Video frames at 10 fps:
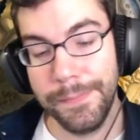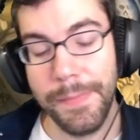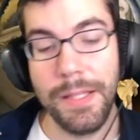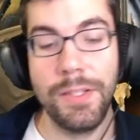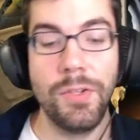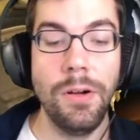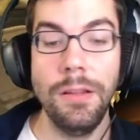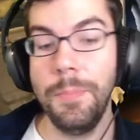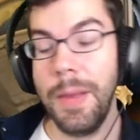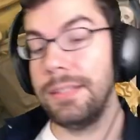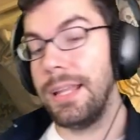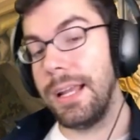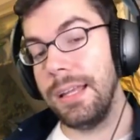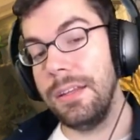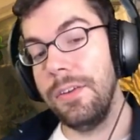It's sort of the best I
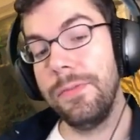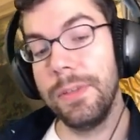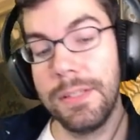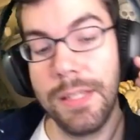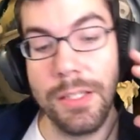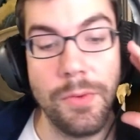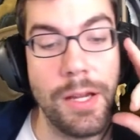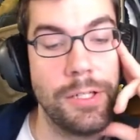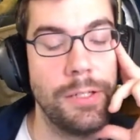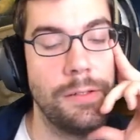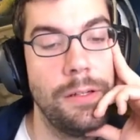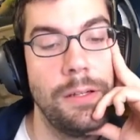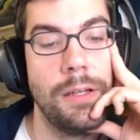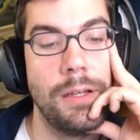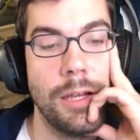can do for the situation.
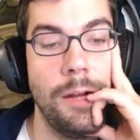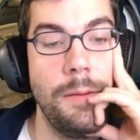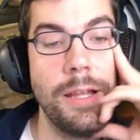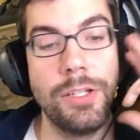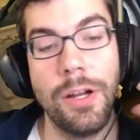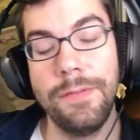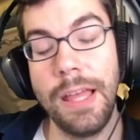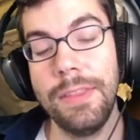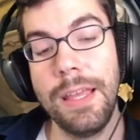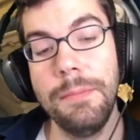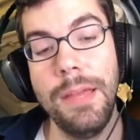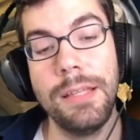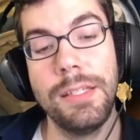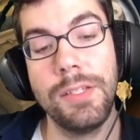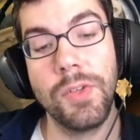Gotta make sure if that thing
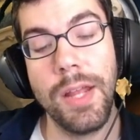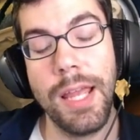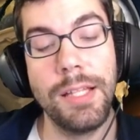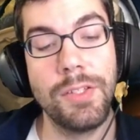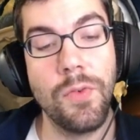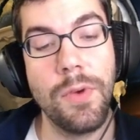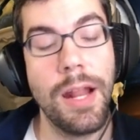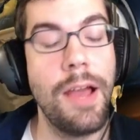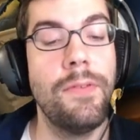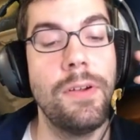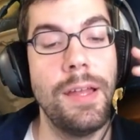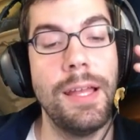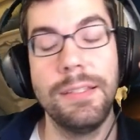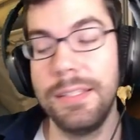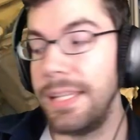misses or hits or whatever,
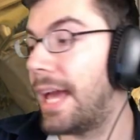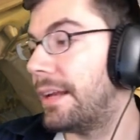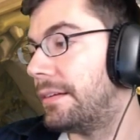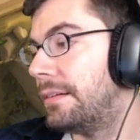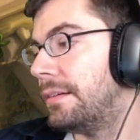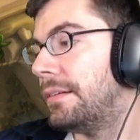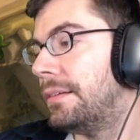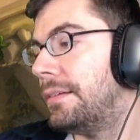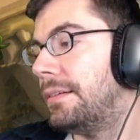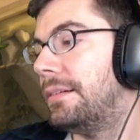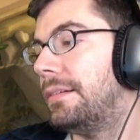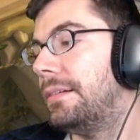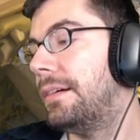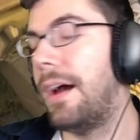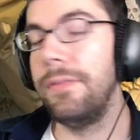it's dead.
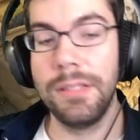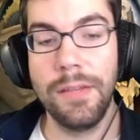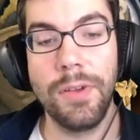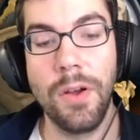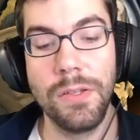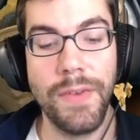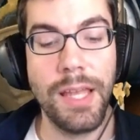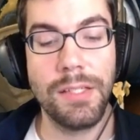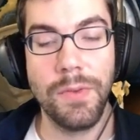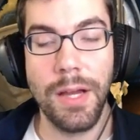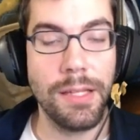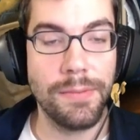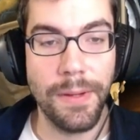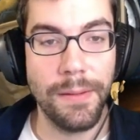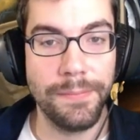Obviously, if it goes phase twice,
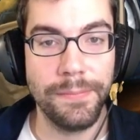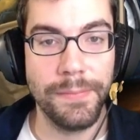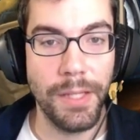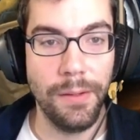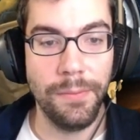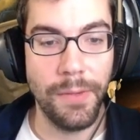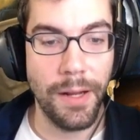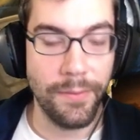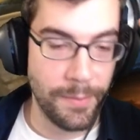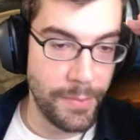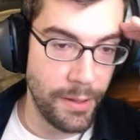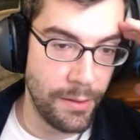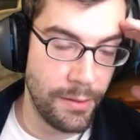well, you know, whatever, but...